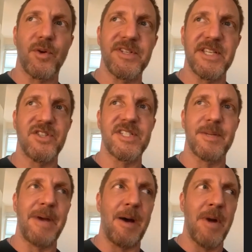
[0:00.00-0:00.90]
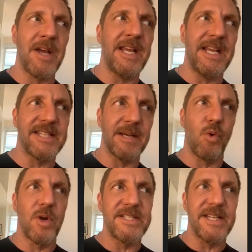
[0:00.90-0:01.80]
or is it just about money?
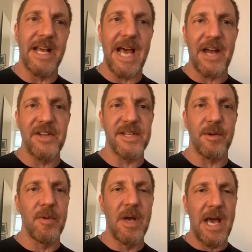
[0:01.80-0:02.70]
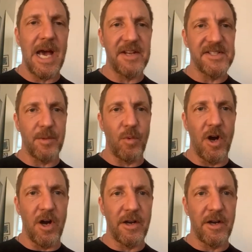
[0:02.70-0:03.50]
How does it work?